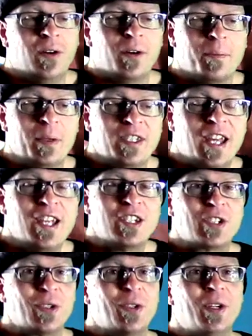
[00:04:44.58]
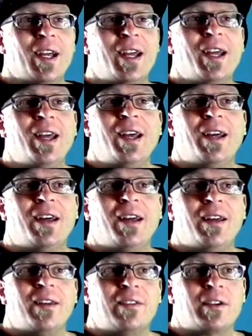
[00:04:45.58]
your potential,
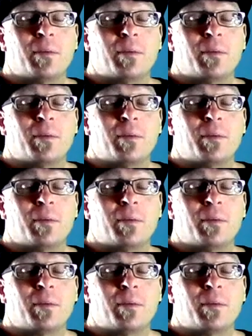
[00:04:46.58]
uh,